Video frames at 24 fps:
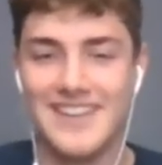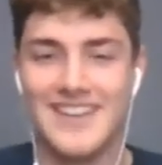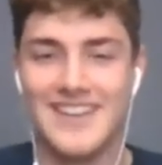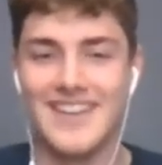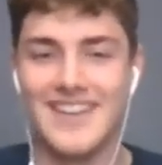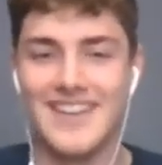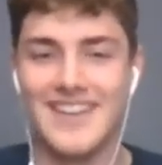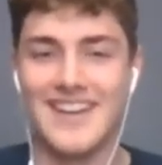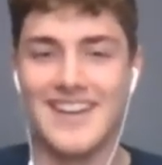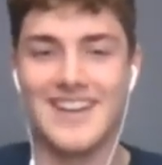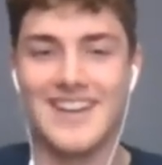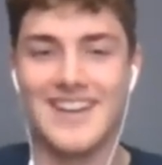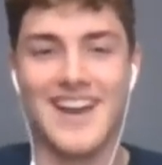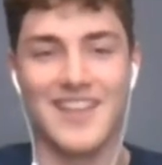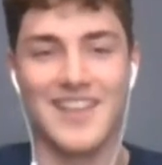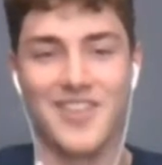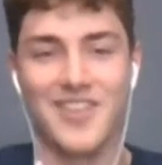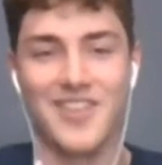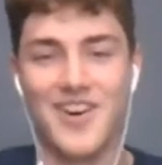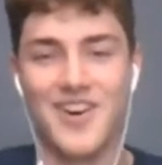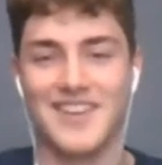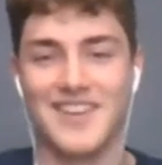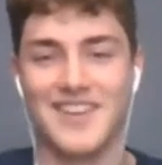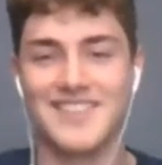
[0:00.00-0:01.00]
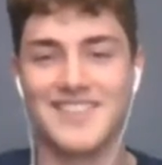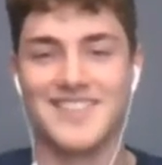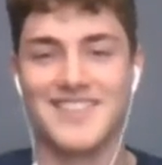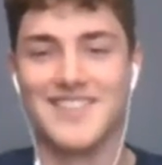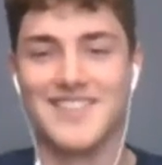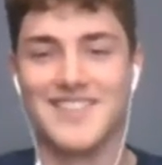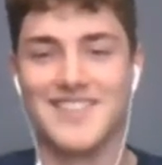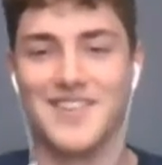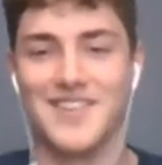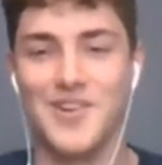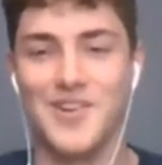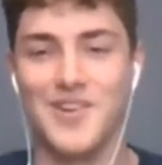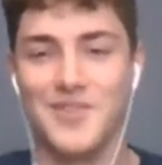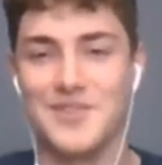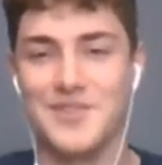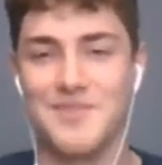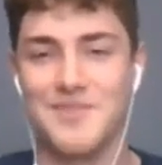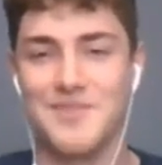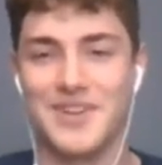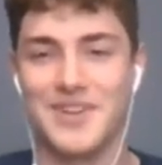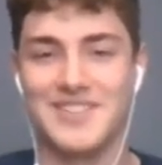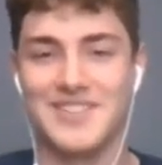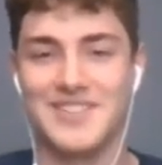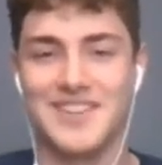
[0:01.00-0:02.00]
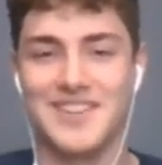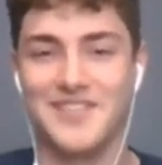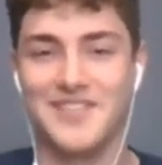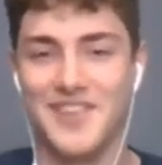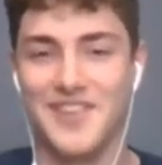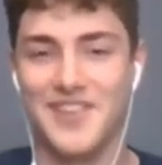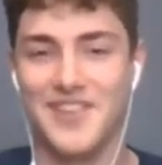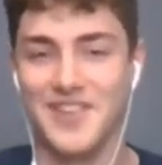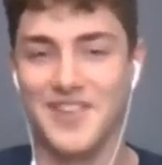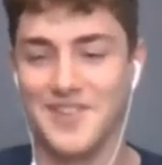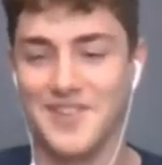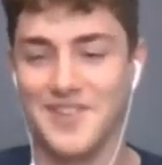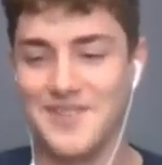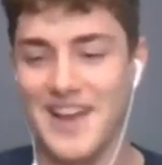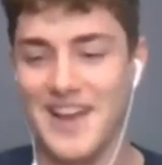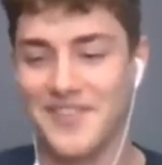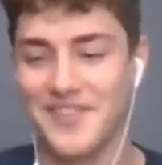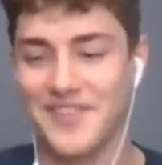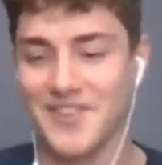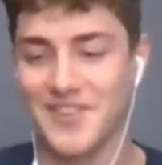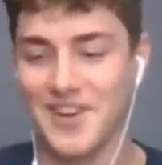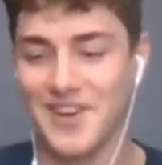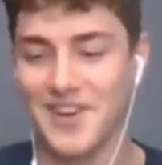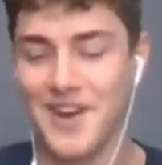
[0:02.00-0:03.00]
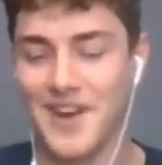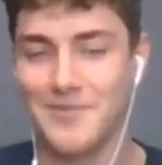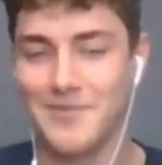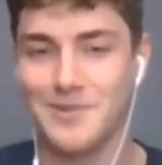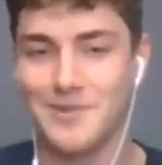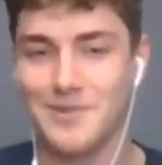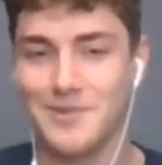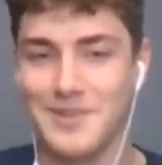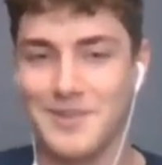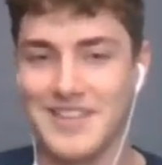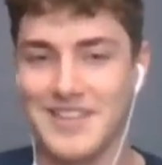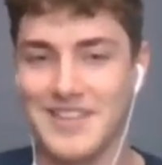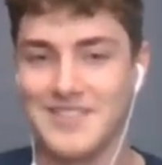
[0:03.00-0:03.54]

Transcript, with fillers: and I lost the only person that followed me after a couple weeks